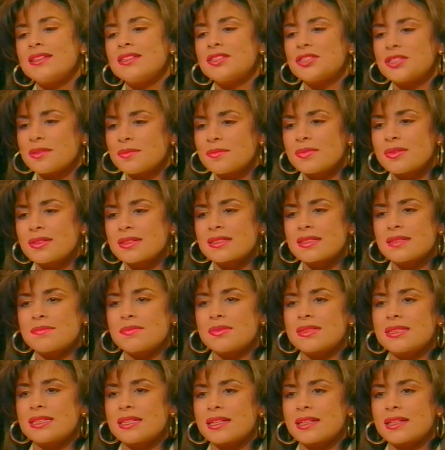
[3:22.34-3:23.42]
Jim Brooks in
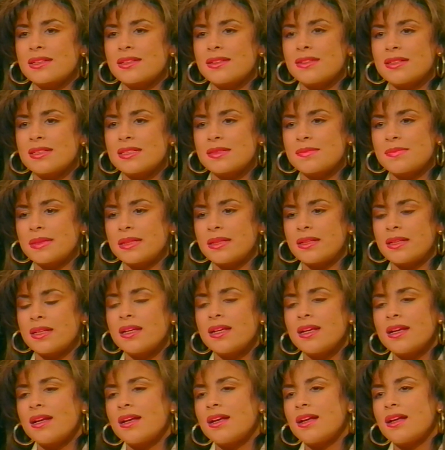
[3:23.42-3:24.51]
particular has been
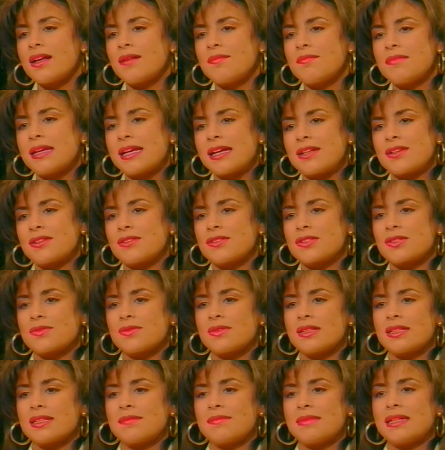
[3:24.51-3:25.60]
a man who's
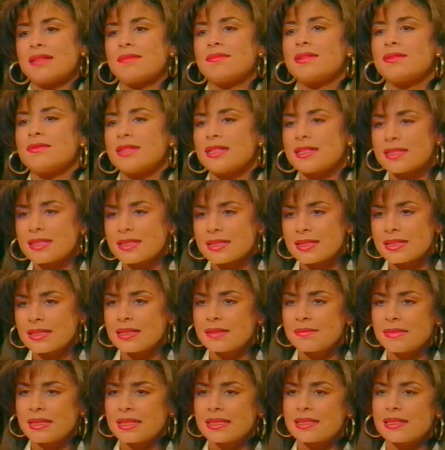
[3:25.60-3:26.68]
really made me reach
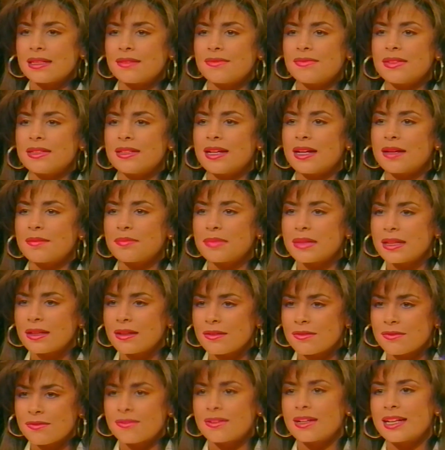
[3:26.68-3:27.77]
inside myself and not be
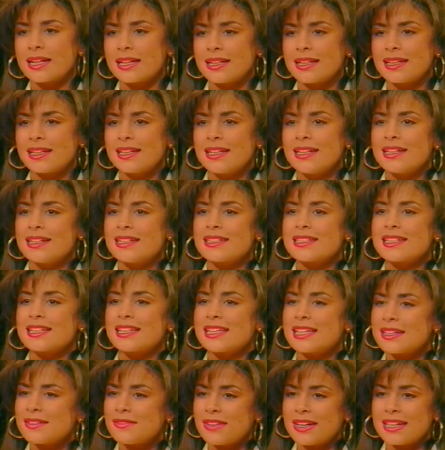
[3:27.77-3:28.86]
afraid to
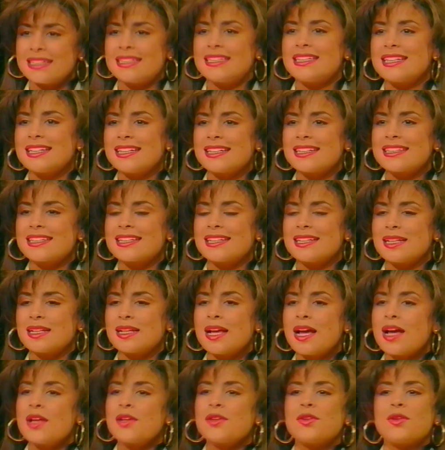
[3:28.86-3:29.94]
give ideas and
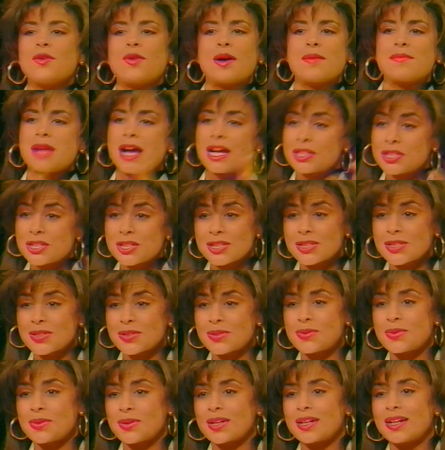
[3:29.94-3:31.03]
no, I'm not just the
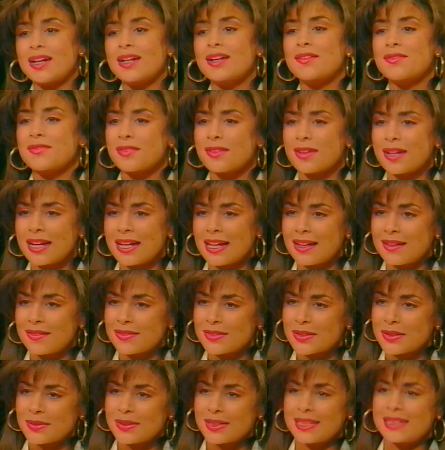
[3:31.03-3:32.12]
choreographer, I
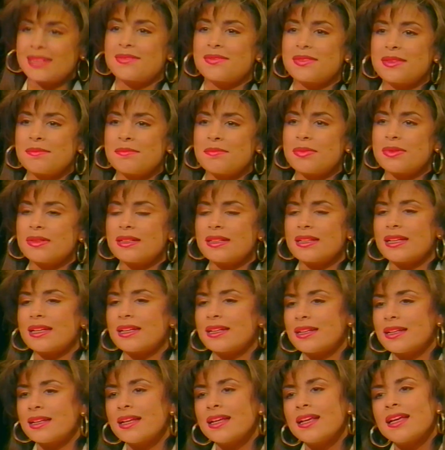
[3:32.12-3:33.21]
have creative input
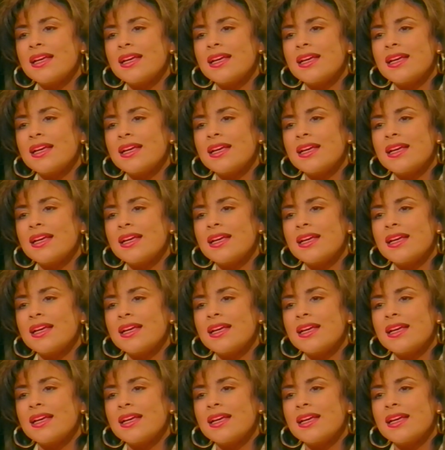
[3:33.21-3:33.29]
and